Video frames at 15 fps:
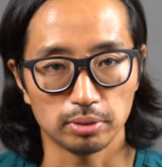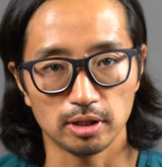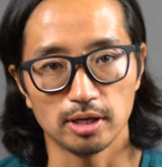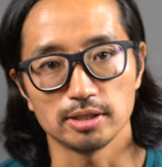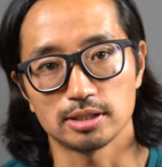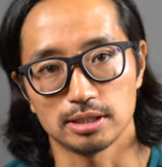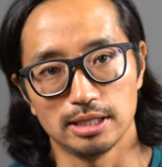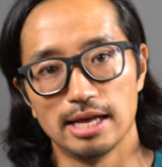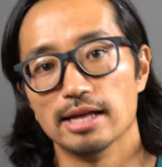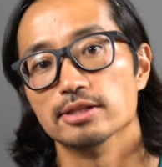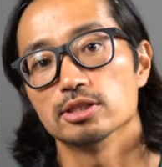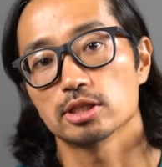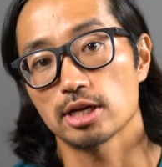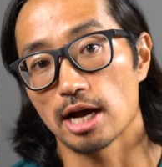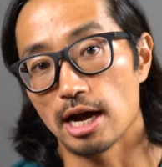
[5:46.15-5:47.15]
plus
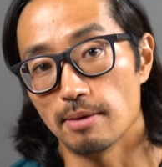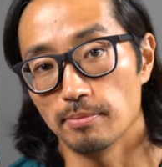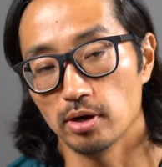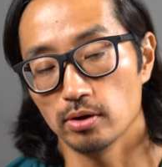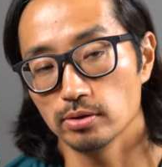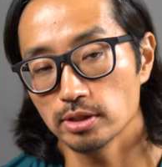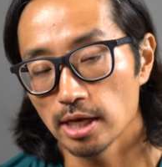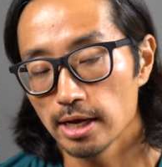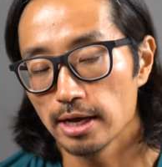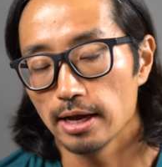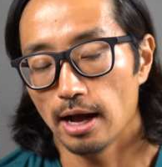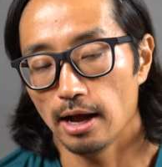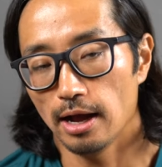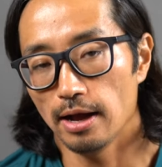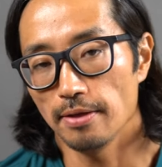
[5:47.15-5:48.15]
lens combos
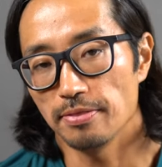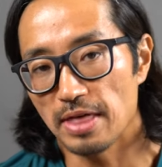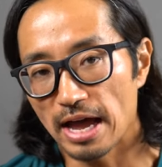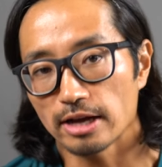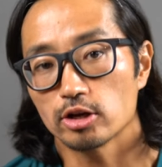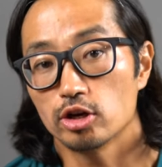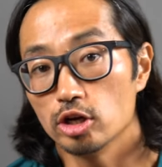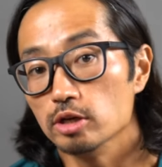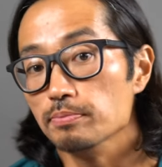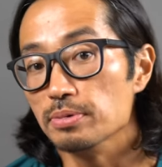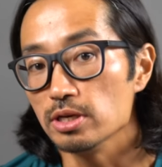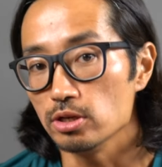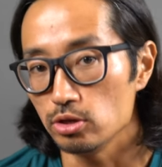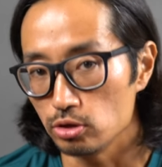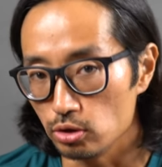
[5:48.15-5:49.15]
that could
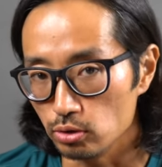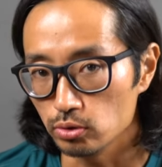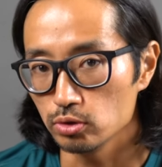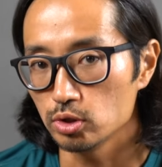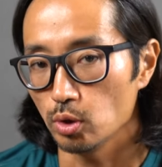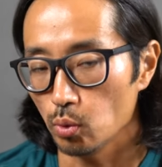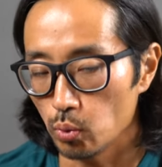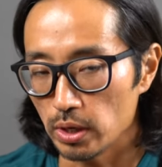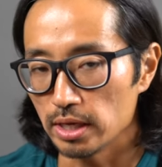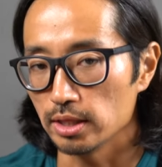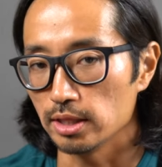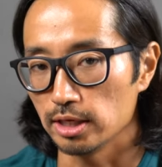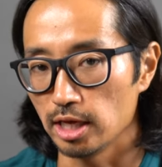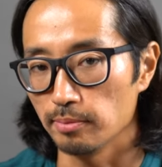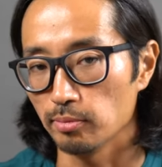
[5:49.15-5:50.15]
be used with
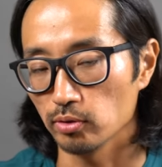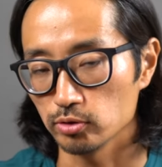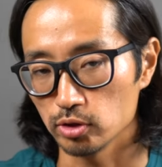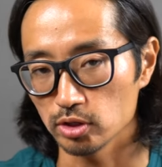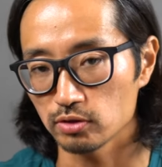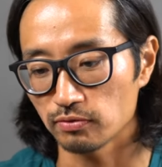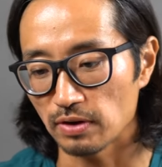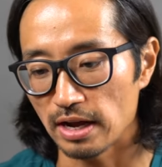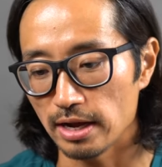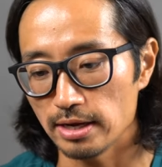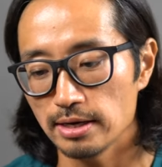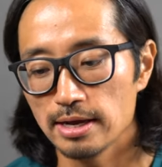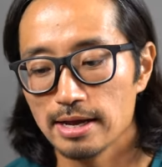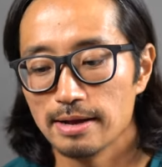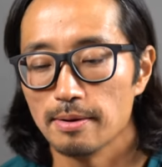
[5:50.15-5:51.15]
the gimbal just
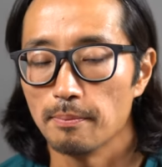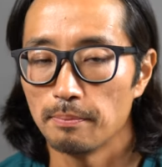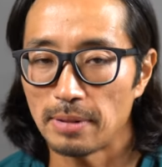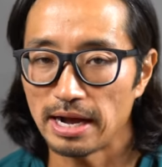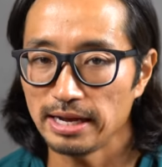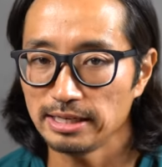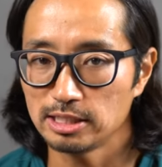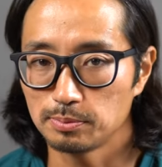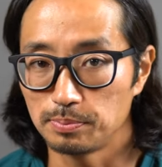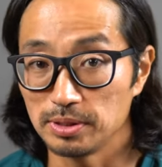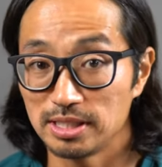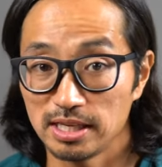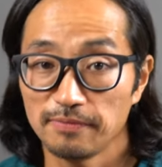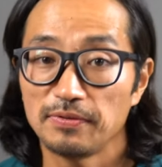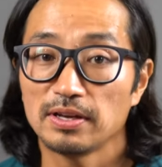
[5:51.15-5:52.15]
fine. My
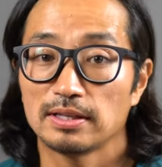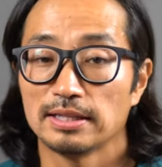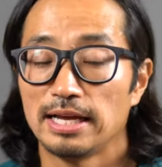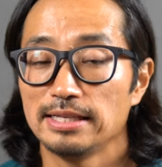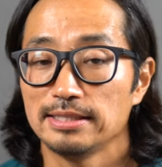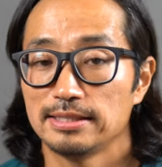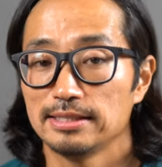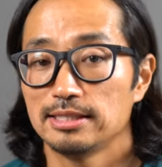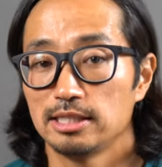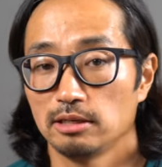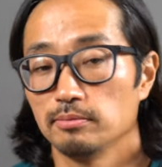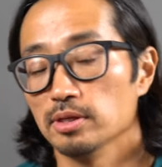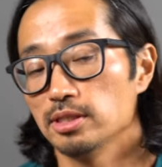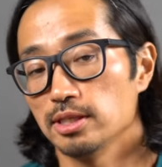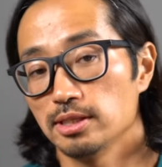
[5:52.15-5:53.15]
specific lens, the
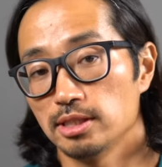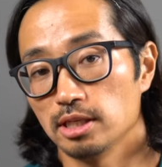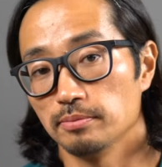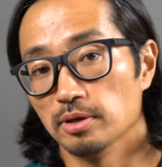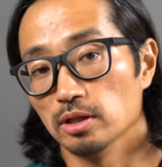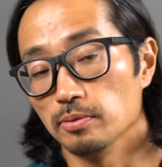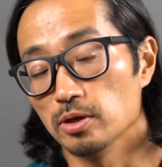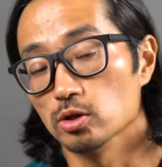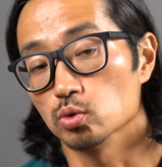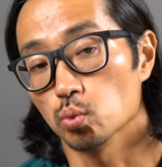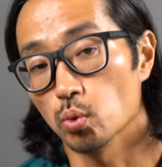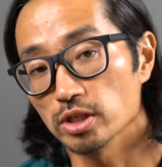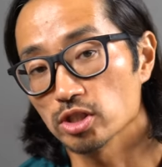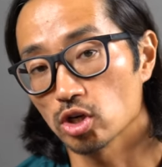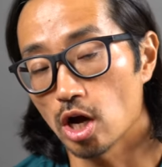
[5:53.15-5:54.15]
Sigma 16mm,
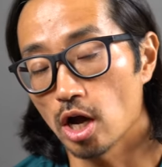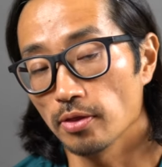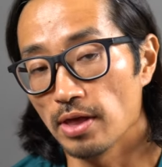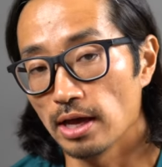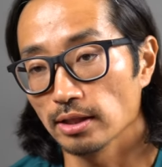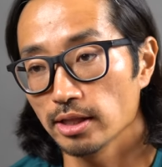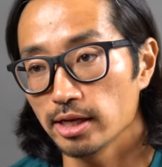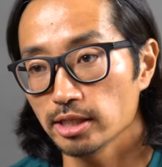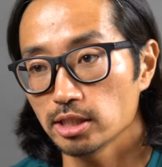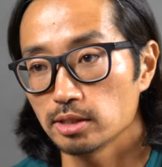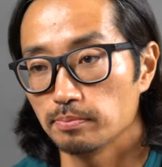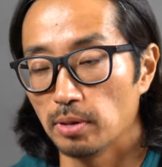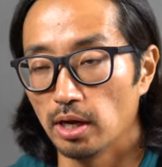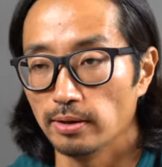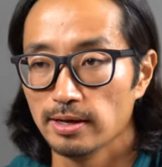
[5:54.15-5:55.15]
wasn't on that
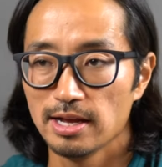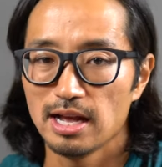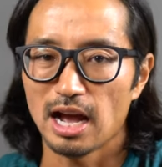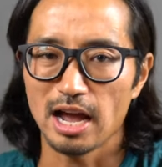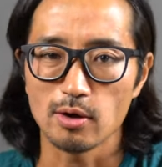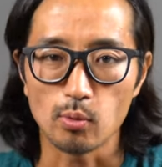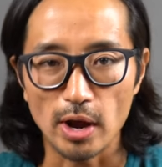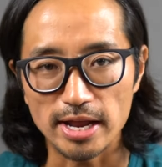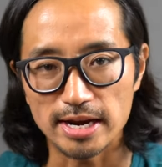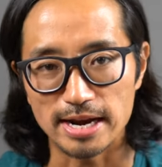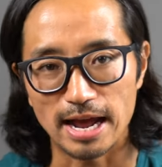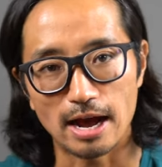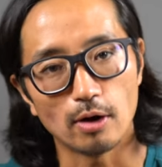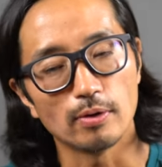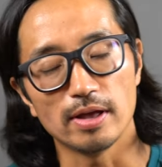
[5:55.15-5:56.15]
list, but I weighed it
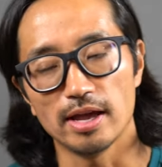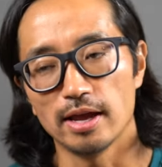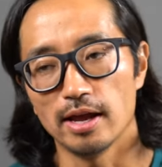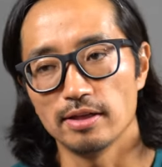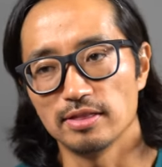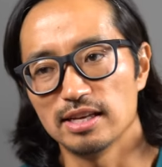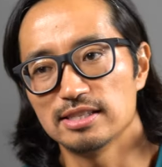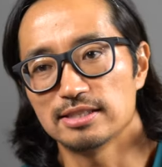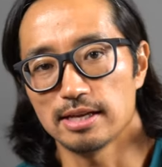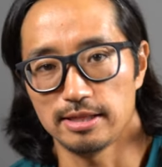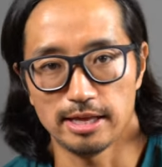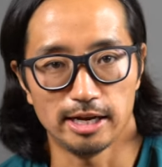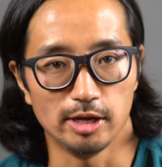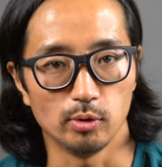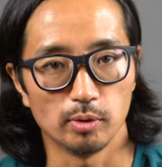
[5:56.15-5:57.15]
out and they said
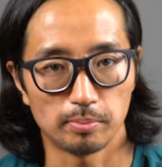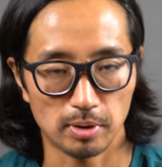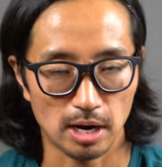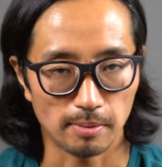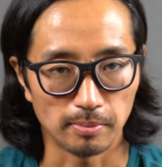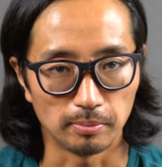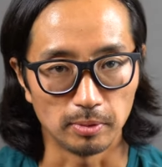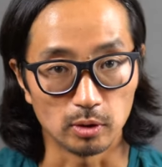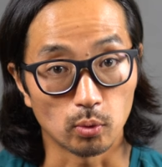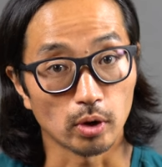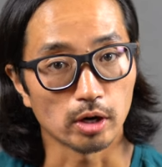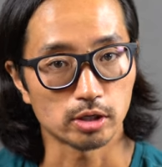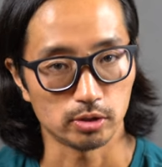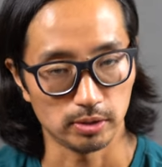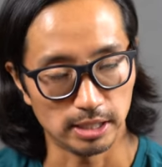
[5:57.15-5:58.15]
that it would probably
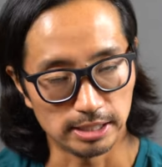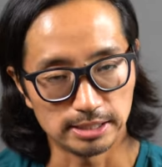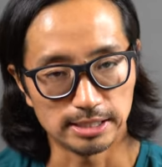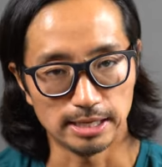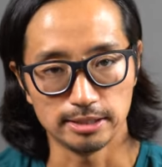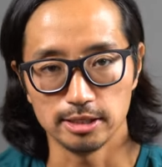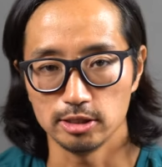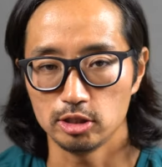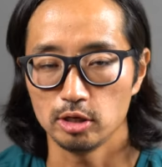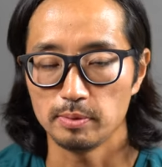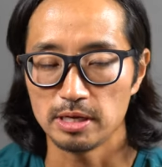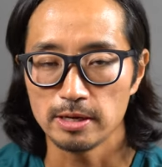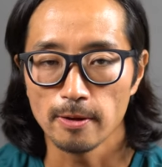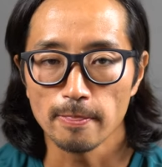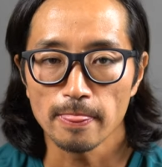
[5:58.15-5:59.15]
work, so they sent it to
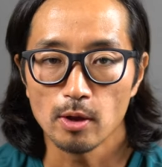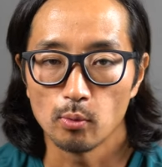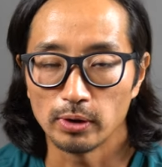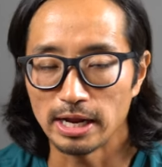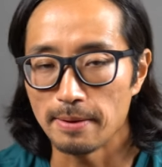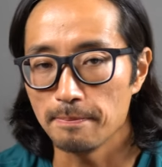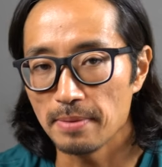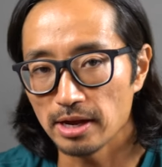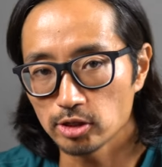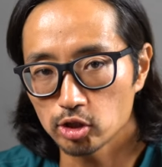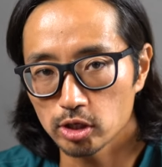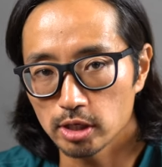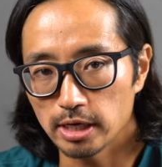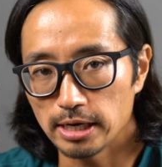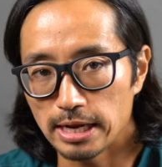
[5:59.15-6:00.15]
me. When I
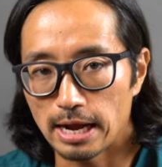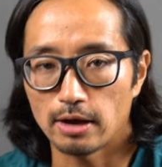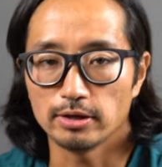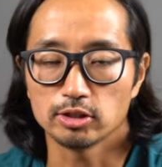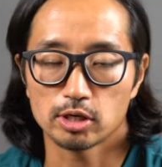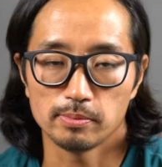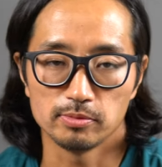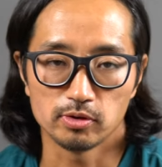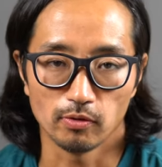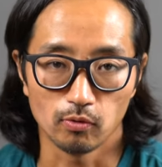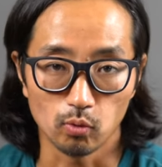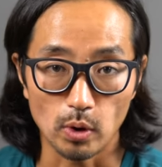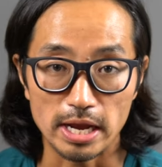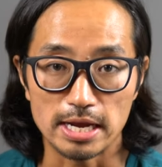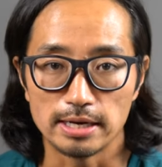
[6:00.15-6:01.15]
measured it out in terms of
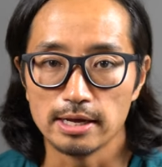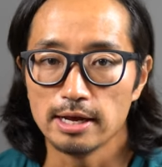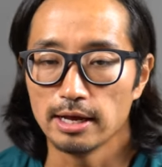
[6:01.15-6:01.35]
weight,